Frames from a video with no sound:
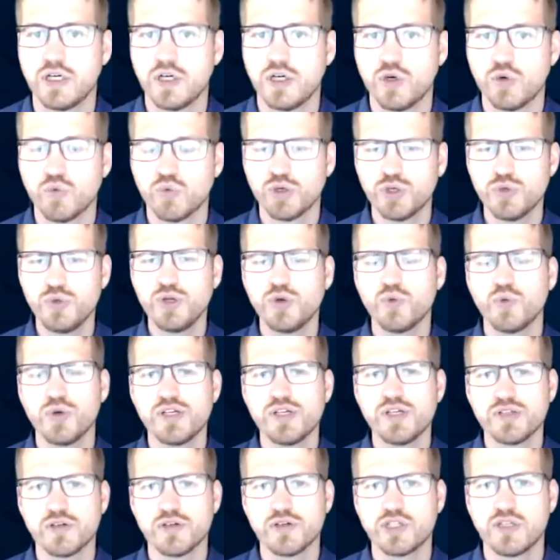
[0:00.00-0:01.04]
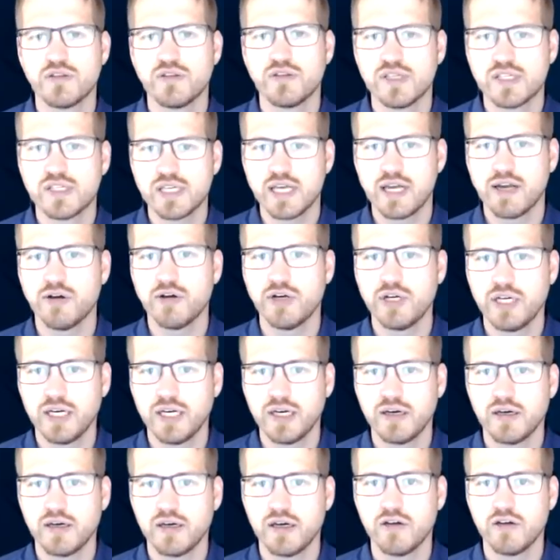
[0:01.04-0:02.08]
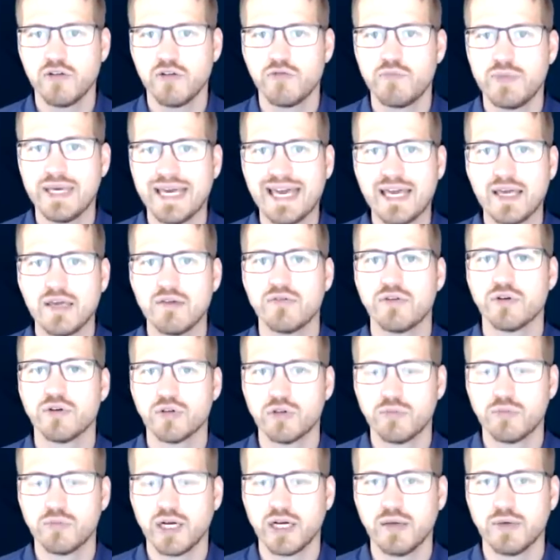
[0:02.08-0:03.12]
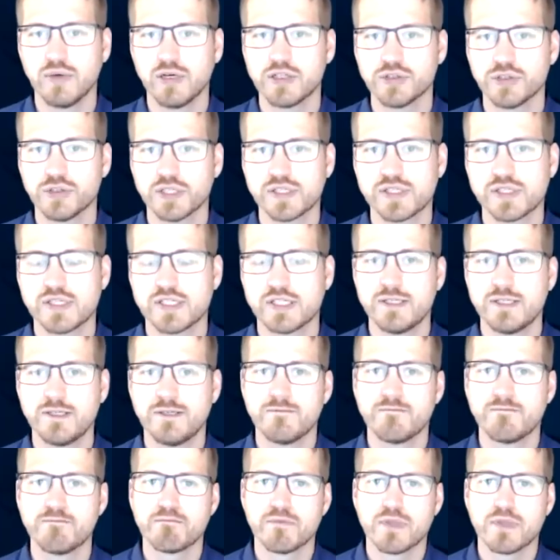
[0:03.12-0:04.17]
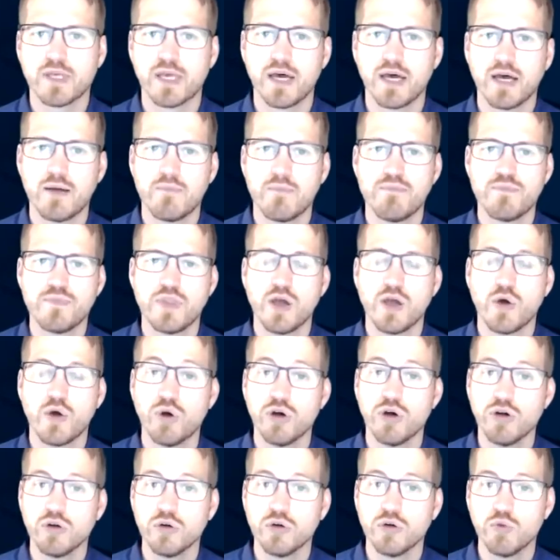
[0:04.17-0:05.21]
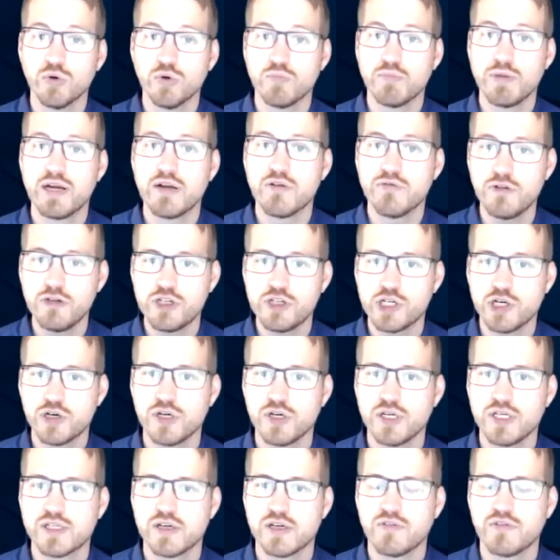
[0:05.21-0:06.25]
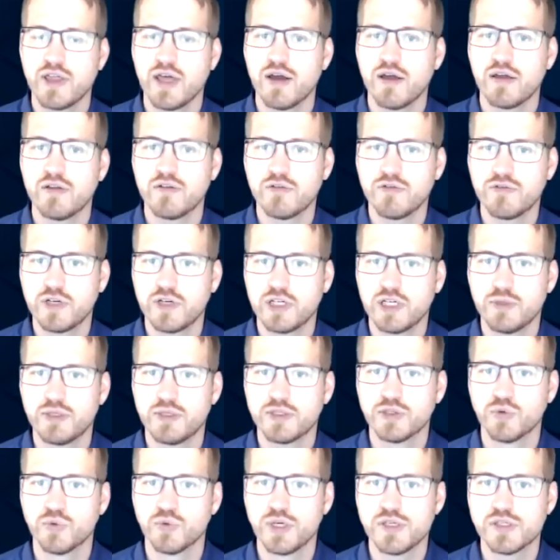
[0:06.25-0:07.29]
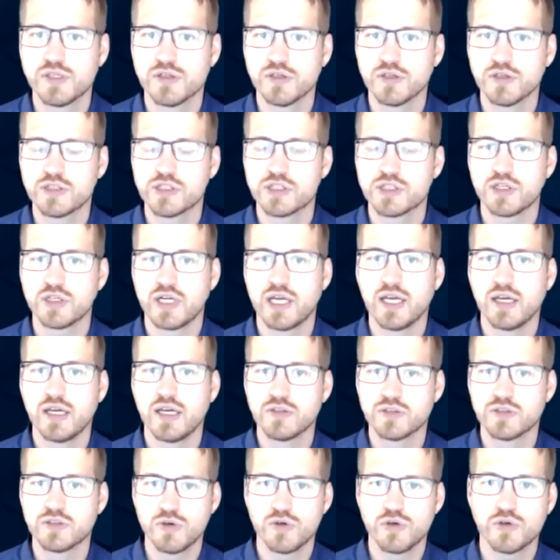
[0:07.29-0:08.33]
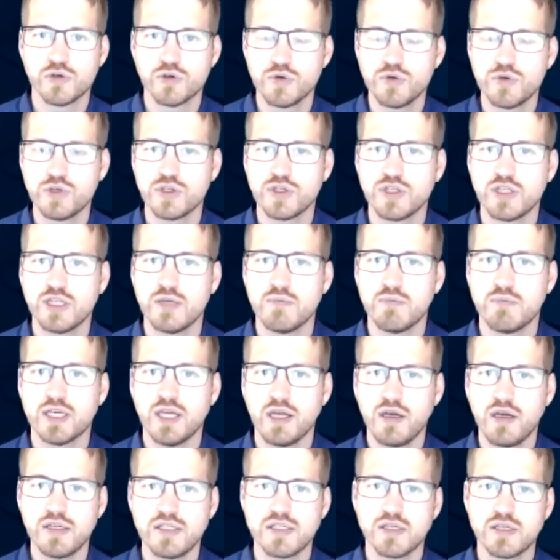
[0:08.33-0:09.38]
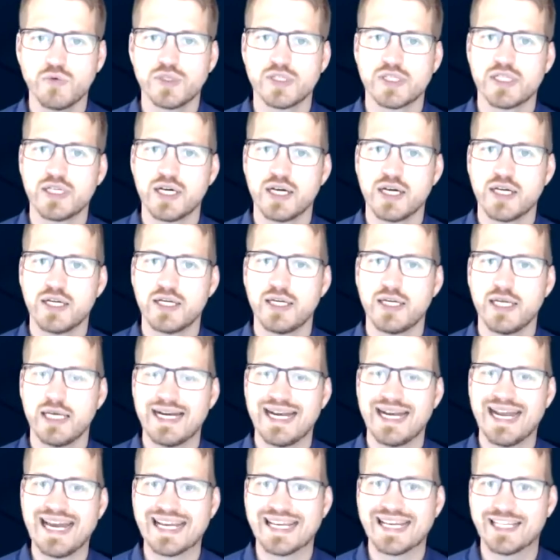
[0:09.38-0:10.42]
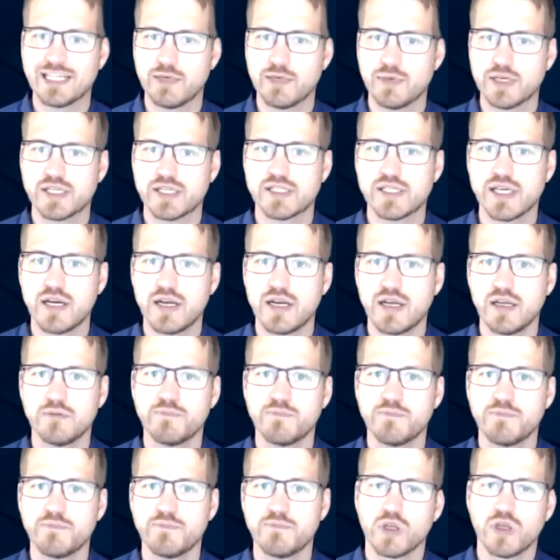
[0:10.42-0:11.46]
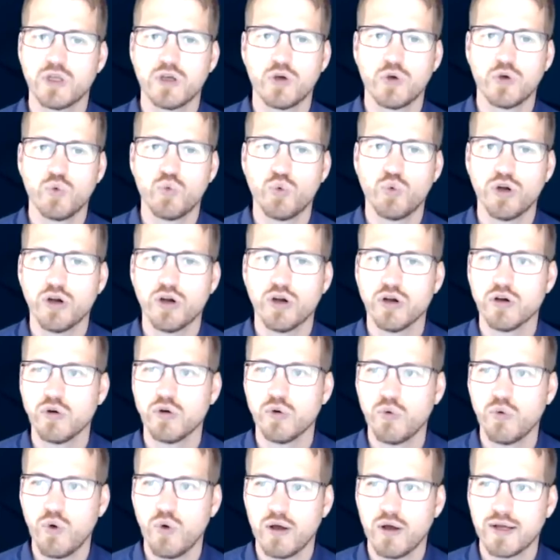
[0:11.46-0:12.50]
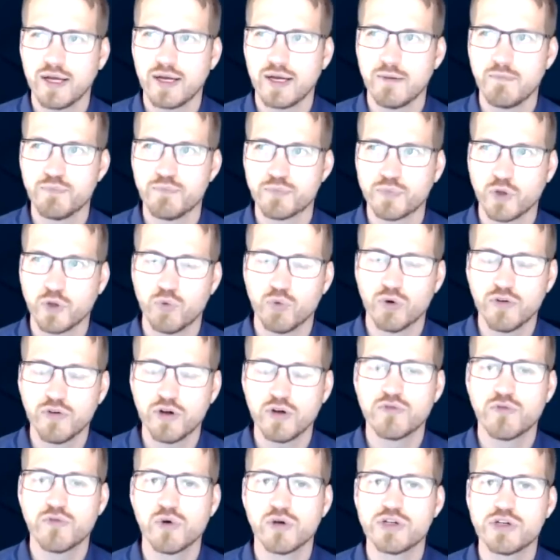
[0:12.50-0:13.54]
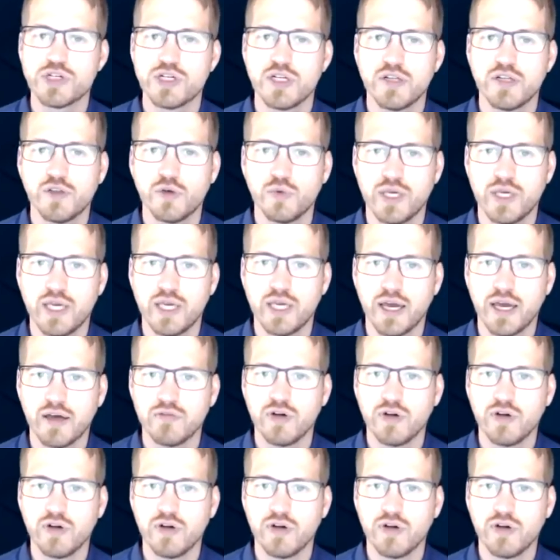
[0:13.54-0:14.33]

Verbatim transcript: were doing research in this area of behavioral biometrics. Now we're beneficiaries of that fundamental research, and crucially, because it was done in an academic setting, we're very fortunate that we have